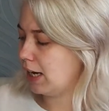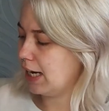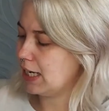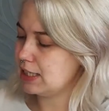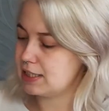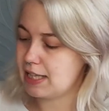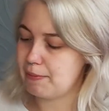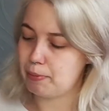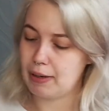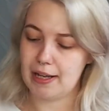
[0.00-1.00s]
And
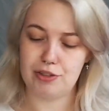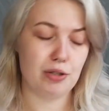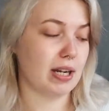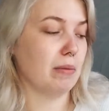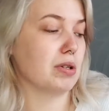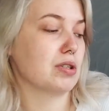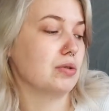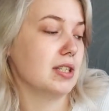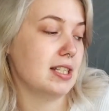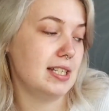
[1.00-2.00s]
they brought out two cameras
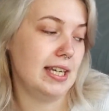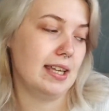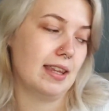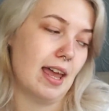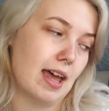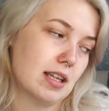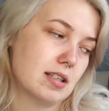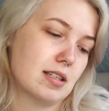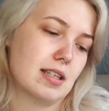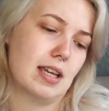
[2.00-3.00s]
called the C and the
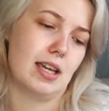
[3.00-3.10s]
S.